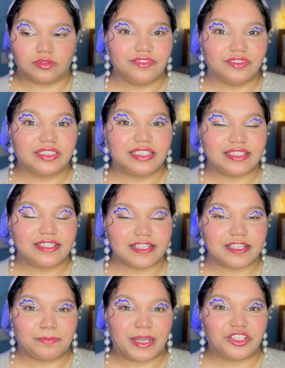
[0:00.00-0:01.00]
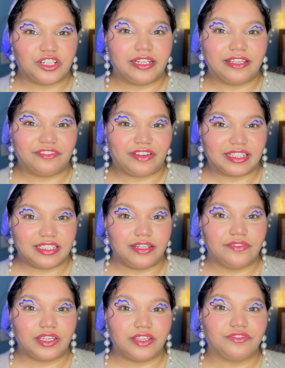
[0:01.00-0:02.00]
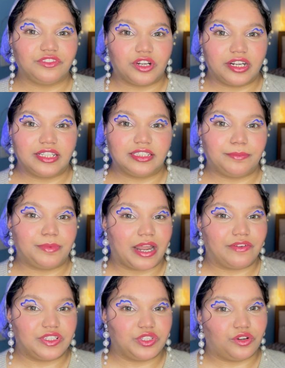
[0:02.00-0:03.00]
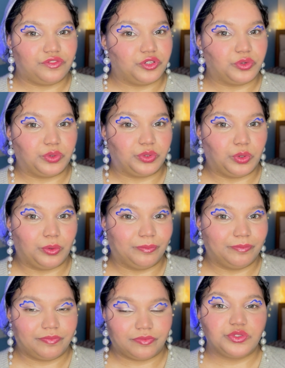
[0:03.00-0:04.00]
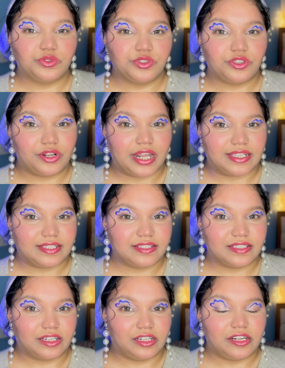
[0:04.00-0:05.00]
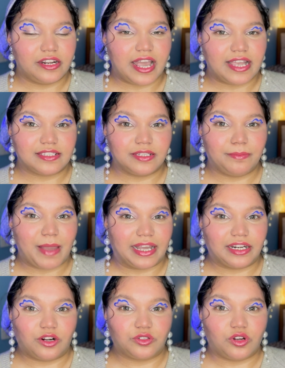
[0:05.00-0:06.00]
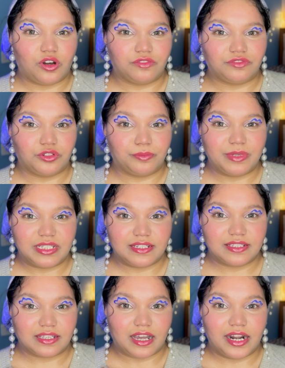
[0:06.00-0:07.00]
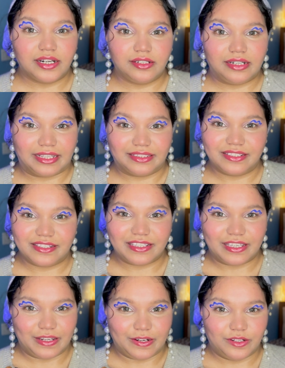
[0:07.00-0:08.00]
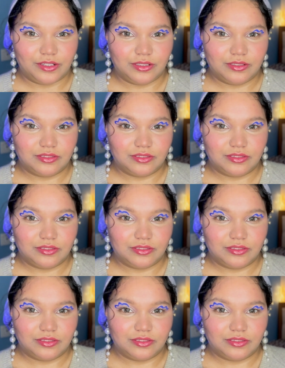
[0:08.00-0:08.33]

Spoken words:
This is especially effective if you are in the privacy of your own home. Choose your essence color as the background of your business card, like this here.